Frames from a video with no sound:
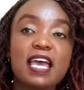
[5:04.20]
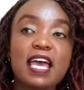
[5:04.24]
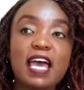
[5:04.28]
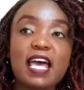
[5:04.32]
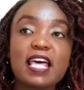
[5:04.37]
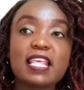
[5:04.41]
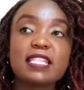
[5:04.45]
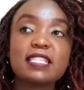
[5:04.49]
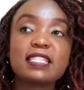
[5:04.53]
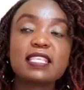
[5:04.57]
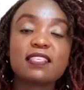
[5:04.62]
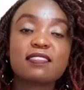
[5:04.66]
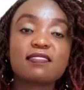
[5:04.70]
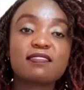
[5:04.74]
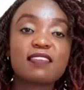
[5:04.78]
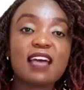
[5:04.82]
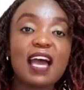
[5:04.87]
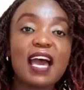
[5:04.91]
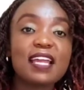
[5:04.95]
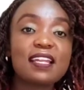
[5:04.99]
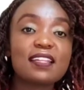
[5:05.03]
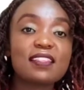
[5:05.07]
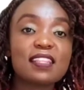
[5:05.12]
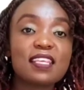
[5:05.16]
And the
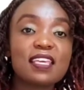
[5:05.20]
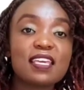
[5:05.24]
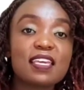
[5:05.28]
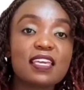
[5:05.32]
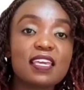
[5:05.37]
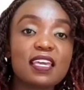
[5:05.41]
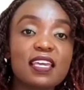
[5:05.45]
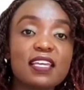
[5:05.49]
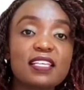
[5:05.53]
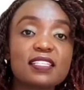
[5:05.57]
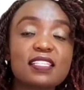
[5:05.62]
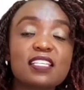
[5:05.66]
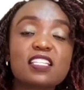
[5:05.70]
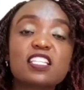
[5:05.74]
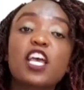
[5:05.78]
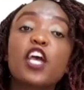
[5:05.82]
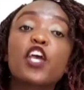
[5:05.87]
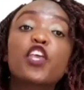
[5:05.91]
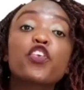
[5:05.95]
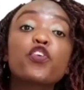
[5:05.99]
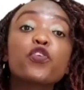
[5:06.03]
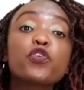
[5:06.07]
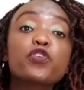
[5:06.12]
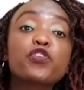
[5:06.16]
third thing is that
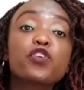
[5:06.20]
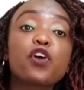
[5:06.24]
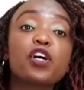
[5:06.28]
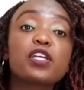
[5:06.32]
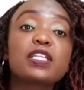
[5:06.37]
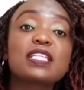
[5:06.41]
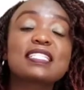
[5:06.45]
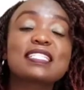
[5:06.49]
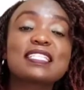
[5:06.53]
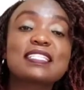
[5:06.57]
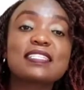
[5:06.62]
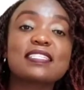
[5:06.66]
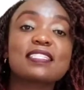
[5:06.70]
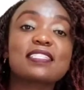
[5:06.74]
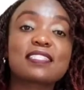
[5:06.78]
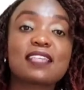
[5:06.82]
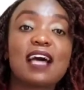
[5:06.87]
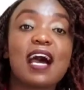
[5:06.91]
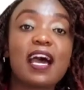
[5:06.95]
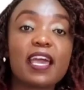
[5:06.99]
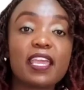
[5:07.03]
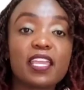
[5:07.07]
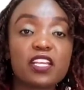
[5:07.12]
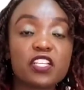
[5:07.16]
you don't
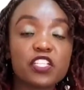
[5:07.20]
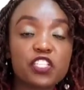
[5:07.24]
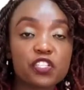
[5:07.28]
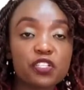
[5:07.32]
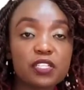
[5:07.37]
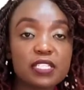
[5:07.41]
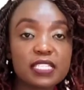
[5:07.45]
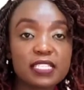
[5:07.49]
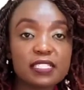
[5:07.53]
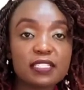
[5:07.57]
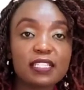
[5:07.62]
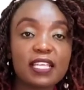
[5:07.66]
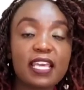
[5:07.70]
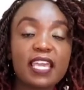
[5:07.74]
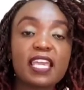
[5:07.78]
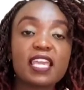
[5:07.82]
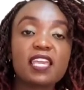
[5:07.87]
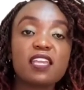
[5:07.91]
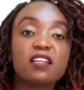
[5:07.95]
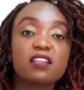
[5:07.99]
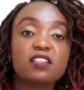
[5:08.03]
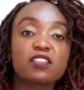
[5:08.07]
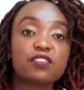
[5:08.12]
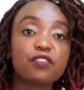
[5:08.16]
desire to
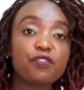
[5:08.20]
delay it.